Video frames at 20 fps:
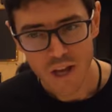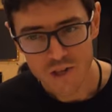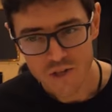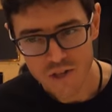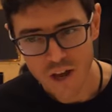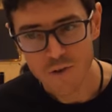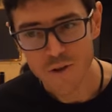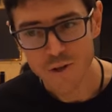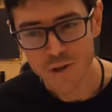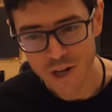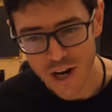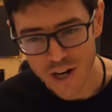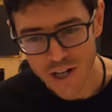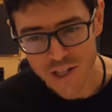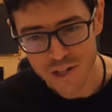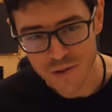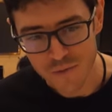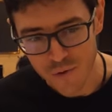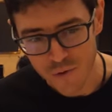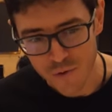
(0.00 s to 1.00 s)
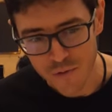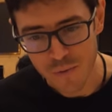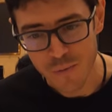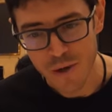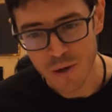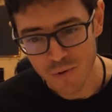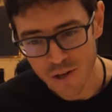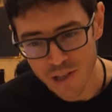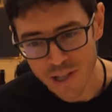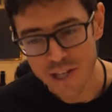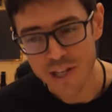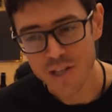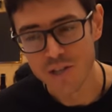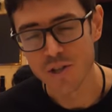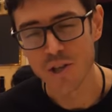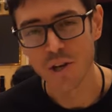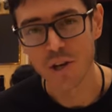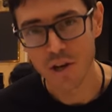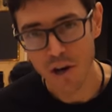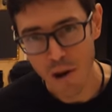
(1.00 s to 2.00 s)
Southern Chinese food for me really
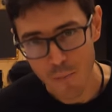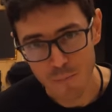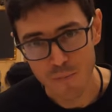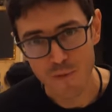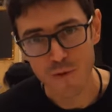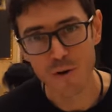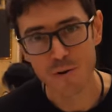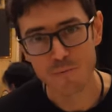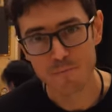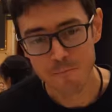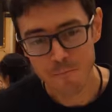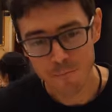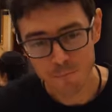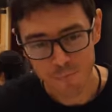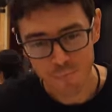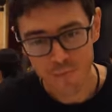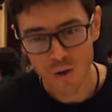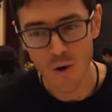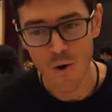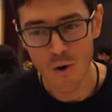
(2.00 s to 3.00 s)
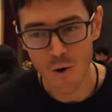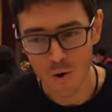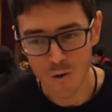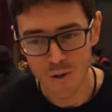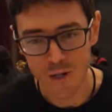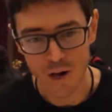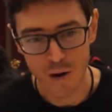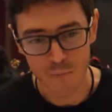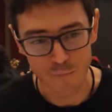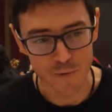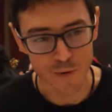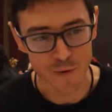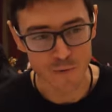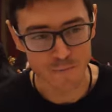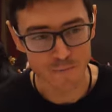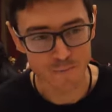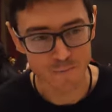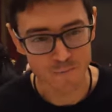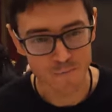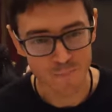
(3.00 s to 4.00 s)
is the comfort, all the comfort.
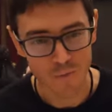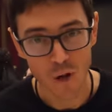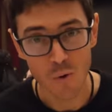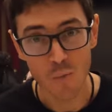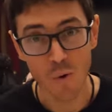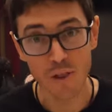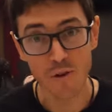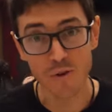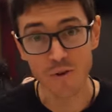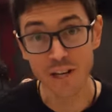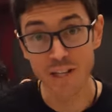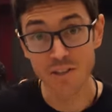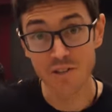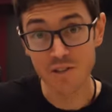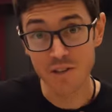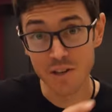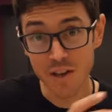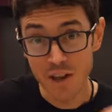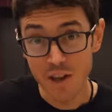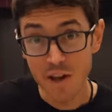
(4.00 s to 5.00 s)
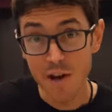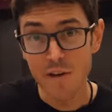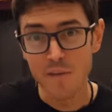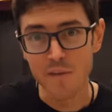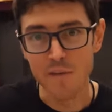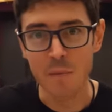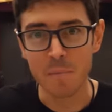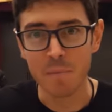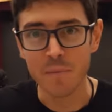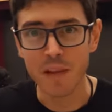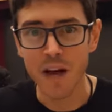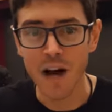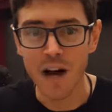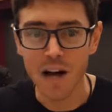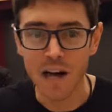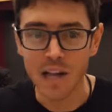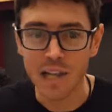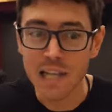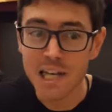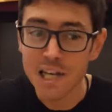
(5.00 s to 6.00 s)
Whether it's from
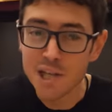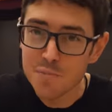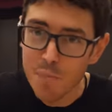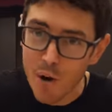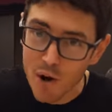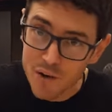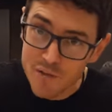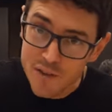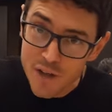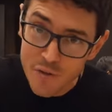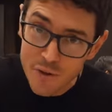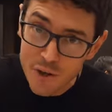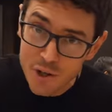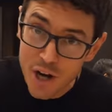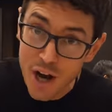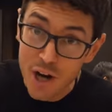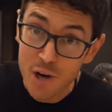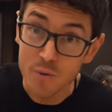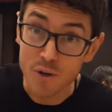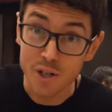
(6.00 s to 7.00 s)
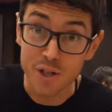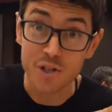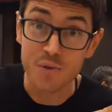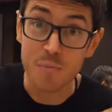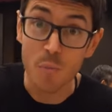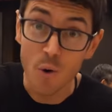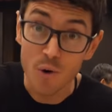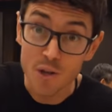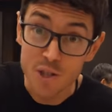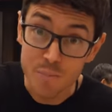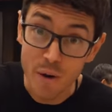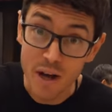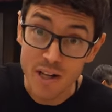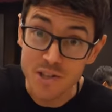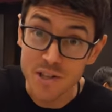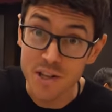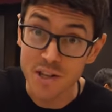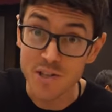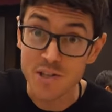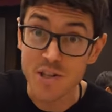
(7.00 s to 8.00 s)
Lee's part of Southern China, which is more
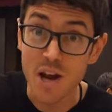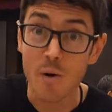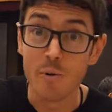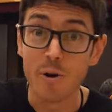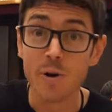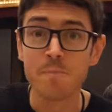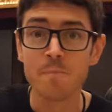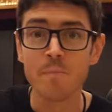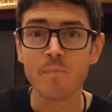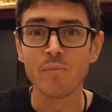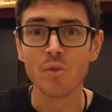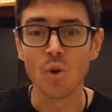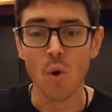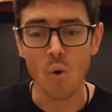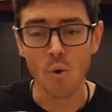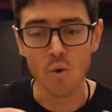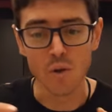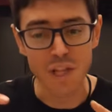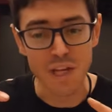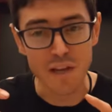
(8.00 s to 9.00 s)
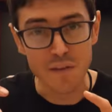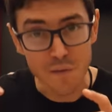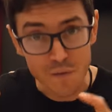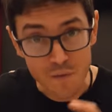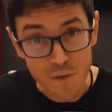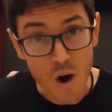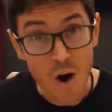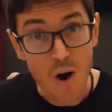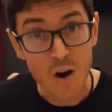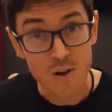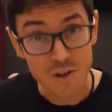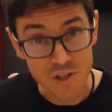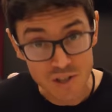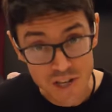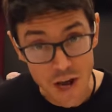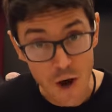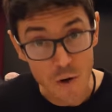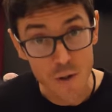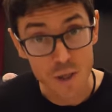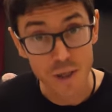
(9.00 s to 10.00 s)
spicy and sour, or the far
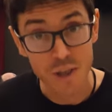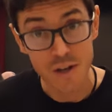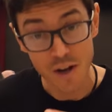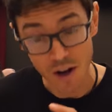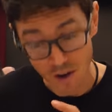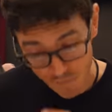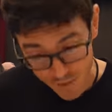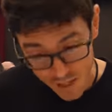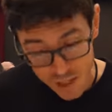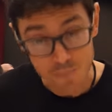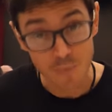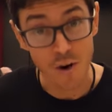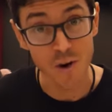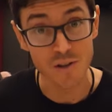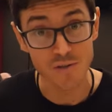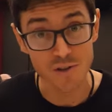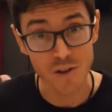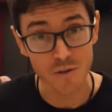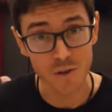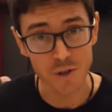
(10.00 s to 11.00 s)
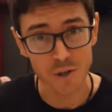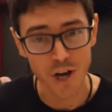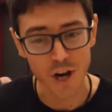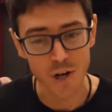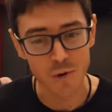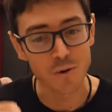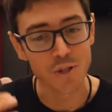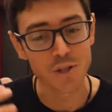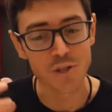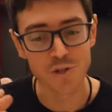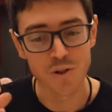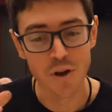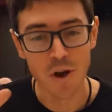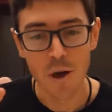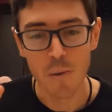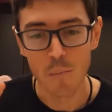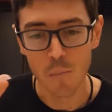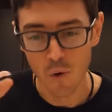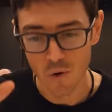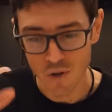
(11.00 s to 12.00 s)
south of this part of Southern China, which is
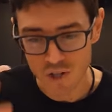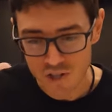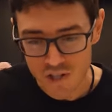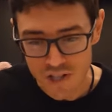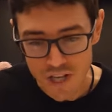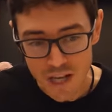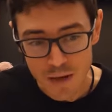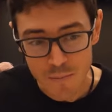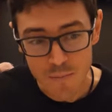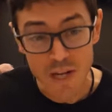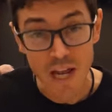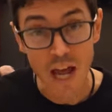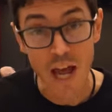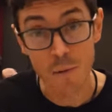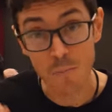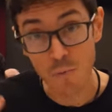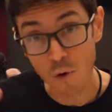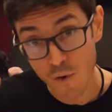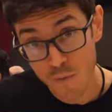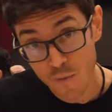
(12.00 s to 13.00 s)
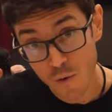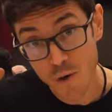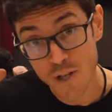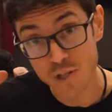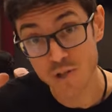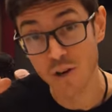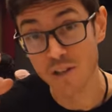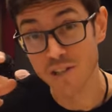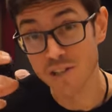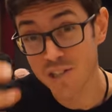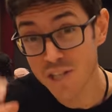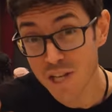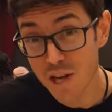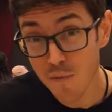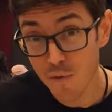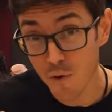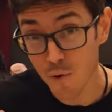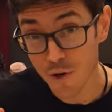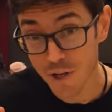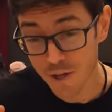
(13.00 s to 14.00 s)
more steamed and more focused on
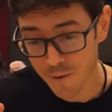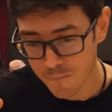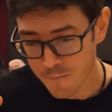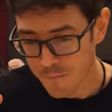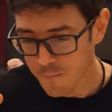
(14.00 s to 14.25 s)
seafood.